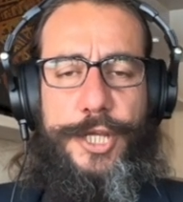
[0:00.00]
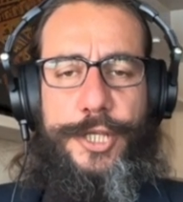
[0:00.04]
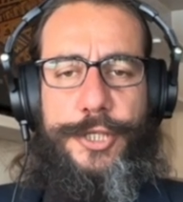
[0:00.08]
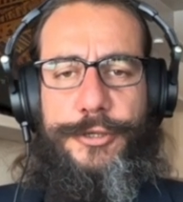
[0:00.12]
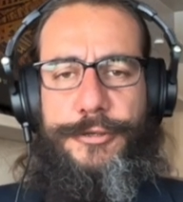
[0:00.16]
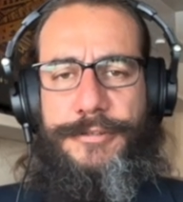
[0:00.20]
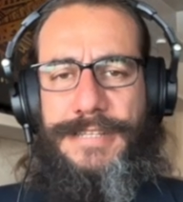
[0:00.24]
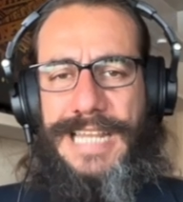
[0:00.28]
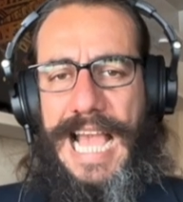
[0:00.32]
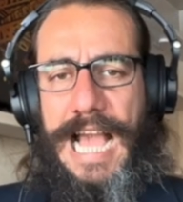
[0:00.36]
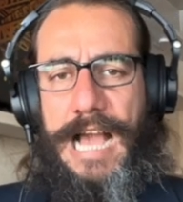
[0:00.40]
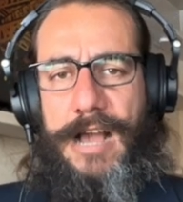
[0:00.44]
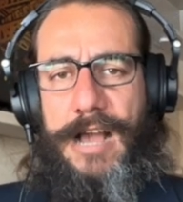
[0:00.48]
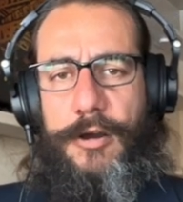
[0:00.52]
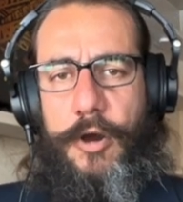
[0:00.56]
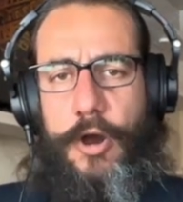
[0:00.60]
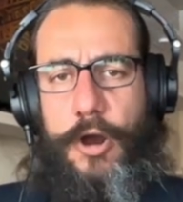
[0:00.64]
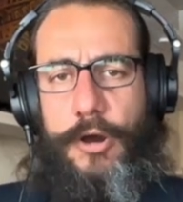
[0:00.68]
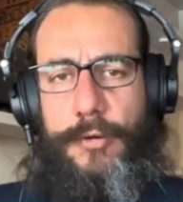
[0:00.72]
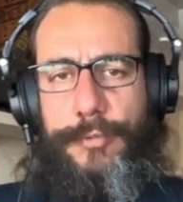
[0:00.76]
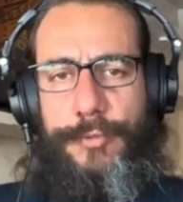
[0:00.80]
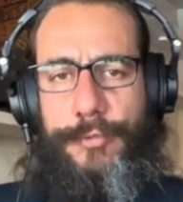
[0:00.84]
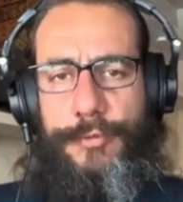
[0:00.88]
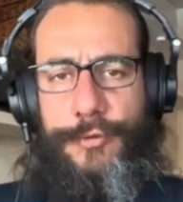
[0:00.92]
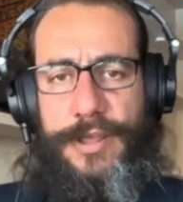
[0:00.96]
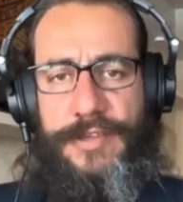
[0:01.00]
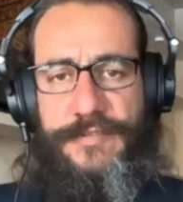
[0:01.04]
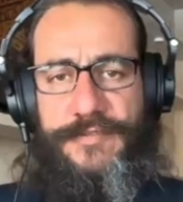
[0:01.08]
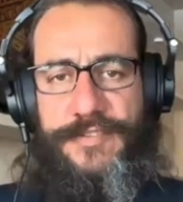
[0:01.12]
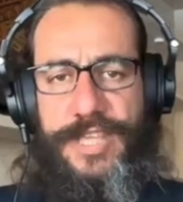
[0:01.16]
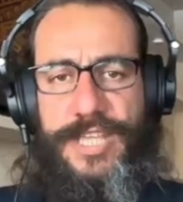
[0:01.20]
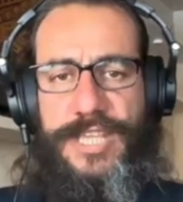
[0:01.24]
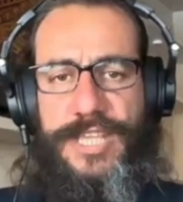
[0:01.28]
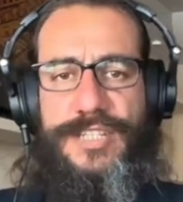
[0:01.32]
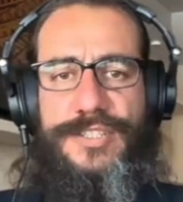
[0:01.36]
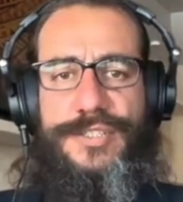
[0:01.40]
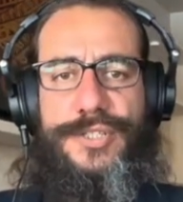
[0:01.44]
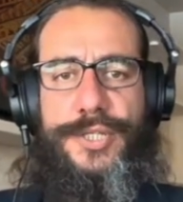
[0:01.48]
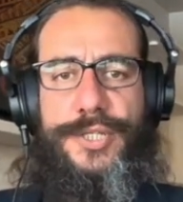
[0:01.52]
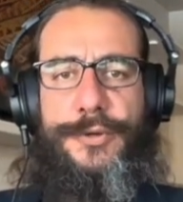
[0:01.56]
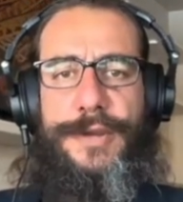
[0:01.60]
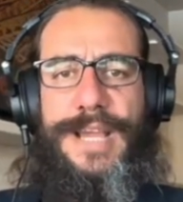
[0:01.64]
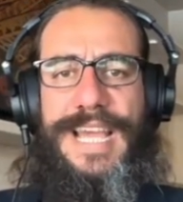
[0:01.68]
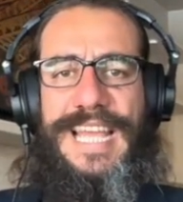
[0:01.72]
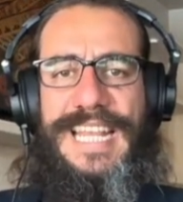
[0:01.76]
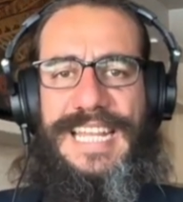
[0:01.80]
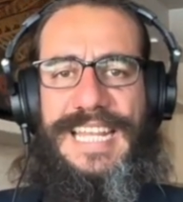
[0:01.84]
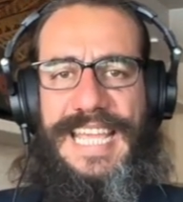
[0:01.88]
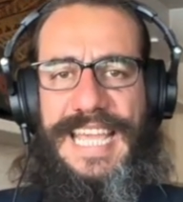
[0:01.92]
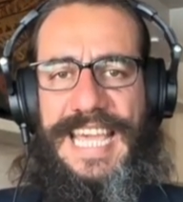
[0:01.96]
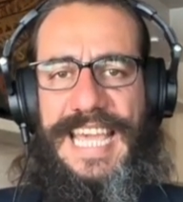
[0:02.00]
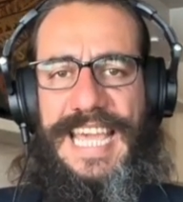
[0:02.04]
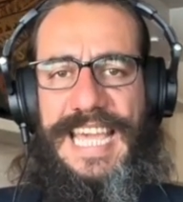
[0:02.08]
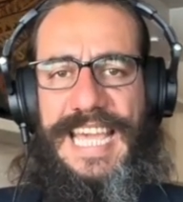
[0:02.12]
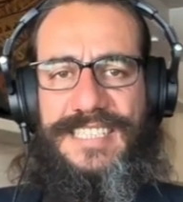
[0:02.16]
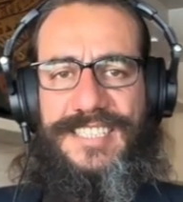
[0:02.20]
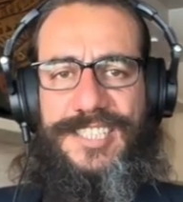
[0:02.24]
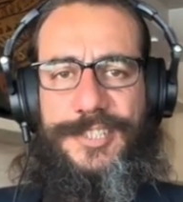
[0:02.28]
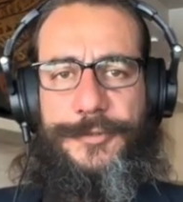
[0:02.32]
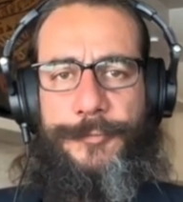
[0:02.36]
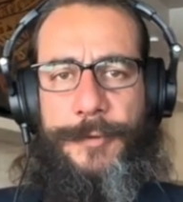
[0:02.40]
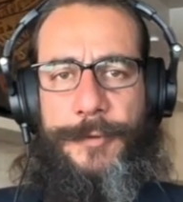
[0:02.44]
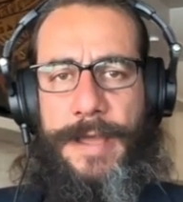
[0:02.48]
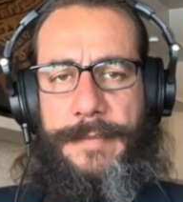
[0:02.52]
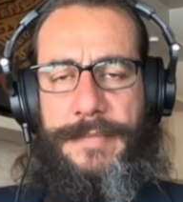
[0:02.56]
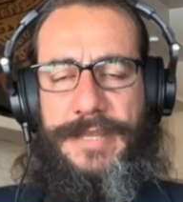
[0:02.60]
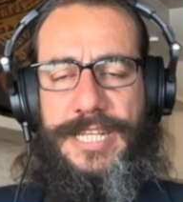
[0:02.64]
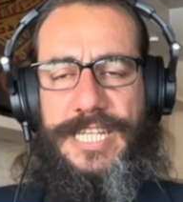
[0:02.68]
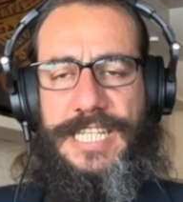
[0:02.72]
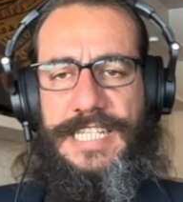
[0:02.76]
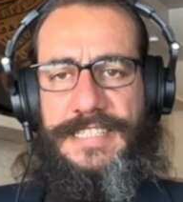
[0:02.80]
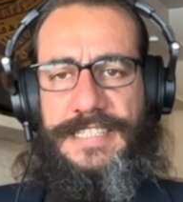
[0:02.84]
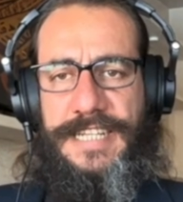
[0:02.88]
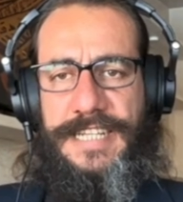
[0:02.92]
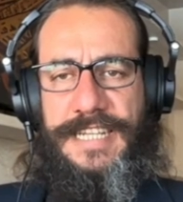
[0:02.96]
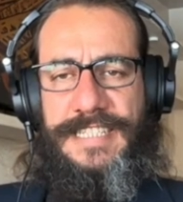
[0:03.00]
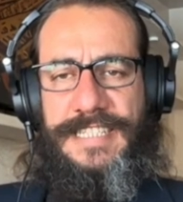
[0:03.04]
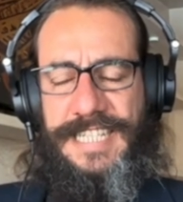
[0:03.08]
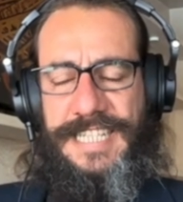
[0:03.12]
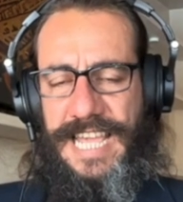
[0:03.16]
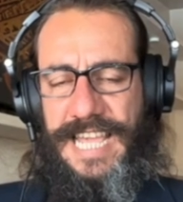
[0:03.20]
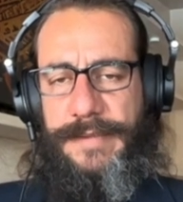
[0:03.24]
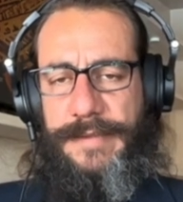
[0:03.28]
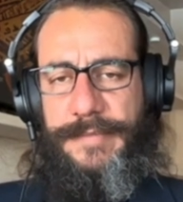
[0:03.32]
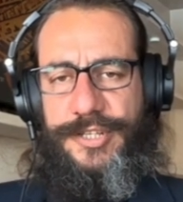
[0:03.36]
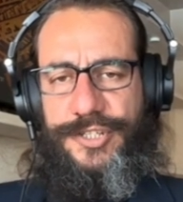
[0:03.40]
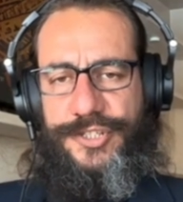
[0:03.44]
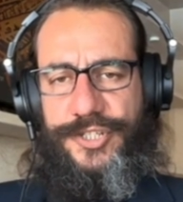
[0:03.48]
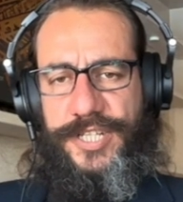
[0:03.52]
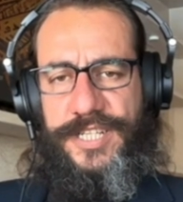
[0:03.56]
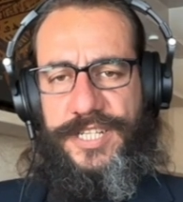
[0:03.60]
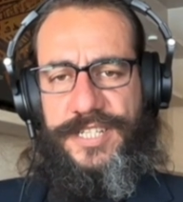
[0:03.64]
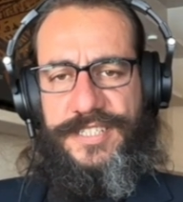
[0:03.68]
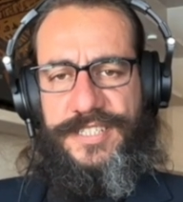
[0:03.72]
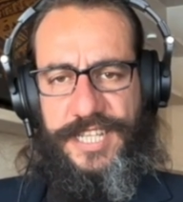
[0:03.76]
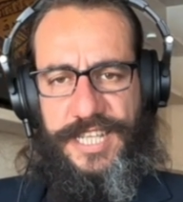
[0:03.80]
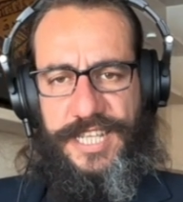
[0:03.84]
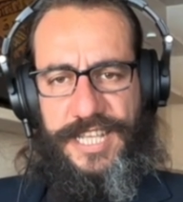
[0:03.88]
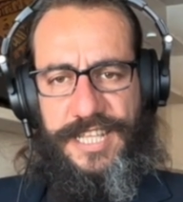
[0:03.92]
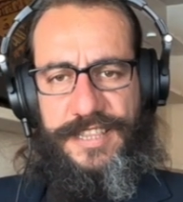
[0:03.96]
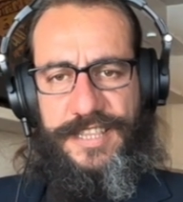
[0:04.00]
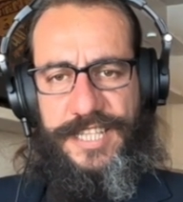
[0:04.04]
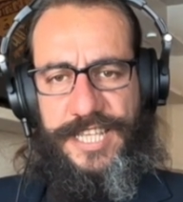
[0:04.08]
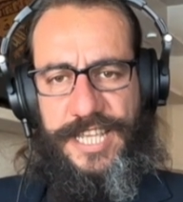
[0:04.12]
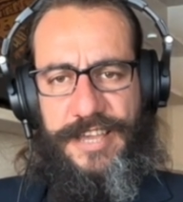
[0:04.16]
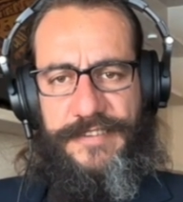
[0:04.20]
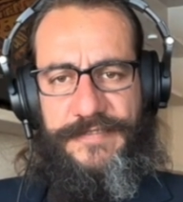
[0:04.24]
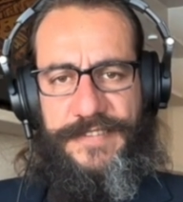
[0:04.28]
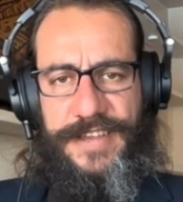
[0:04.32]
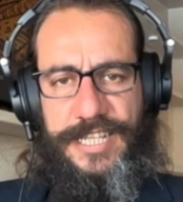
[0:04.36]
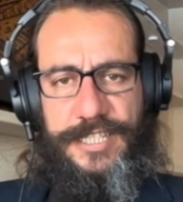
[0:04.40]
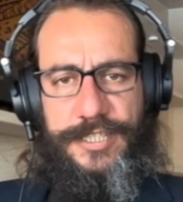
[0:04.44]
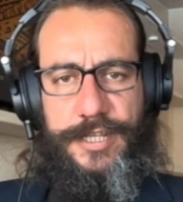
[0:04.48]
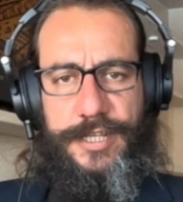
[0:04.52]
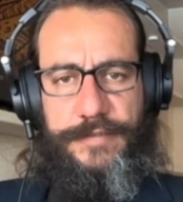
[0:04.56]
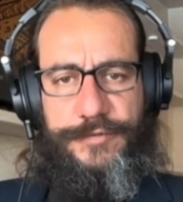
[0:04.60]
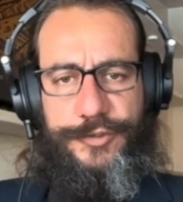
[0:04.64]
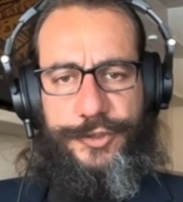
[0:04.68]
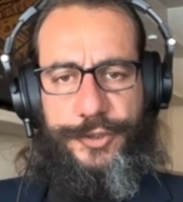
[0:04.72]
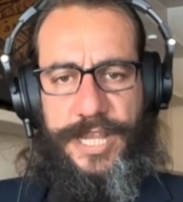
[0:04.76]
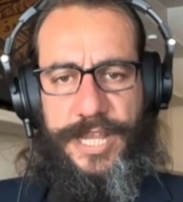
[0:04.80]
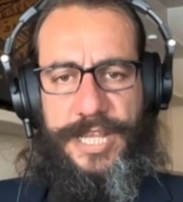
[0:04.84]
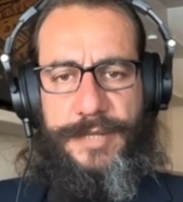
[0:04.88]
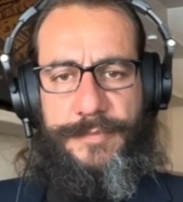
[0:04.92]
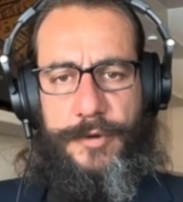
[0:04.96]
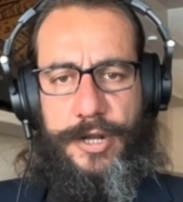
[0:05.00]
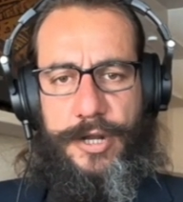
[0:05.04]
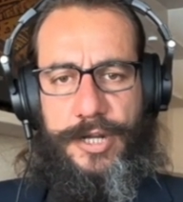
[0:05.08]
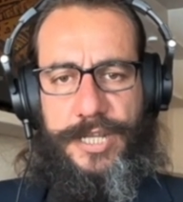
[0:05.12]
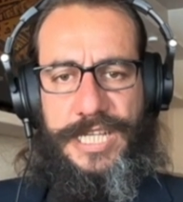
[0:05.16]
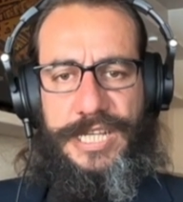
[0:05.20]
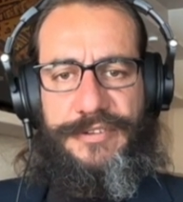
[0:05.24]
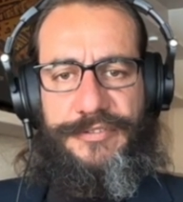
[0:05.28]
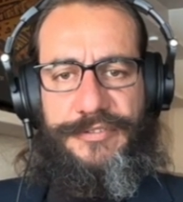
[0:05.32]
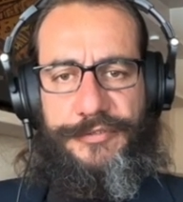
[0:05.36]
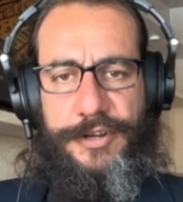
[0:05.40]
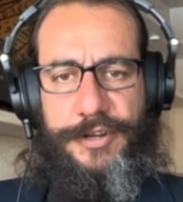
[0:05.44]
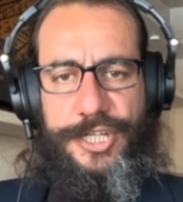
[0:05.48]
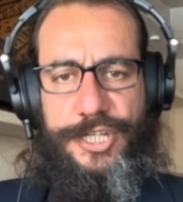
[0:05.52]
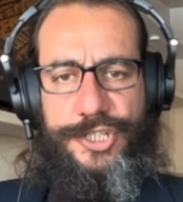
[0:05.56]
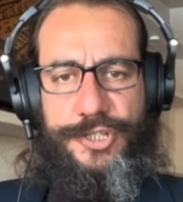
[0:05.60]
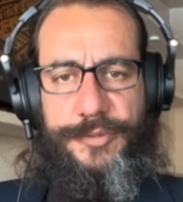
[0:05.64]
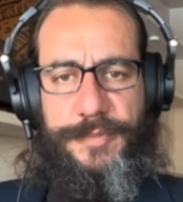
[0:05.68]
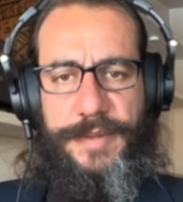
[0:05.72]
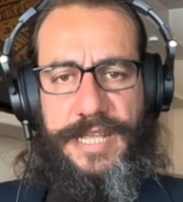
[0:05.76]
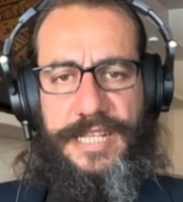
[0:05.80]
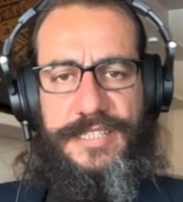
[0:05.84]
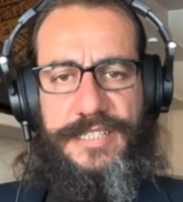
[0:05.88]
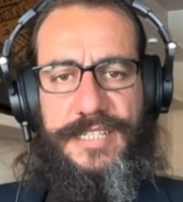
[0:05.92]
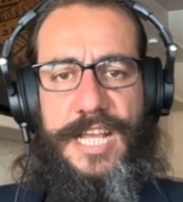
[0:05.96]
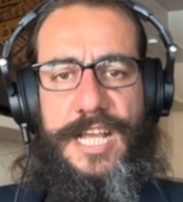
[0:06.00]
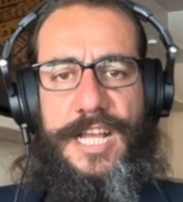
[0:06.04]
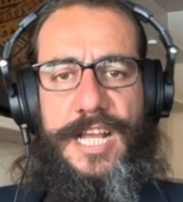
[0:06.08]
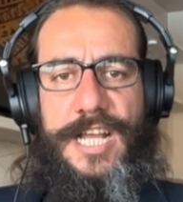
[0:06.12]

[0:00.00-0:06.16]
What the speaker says: You now are privy to enhanced remedies and damages in the event of trademark infringement.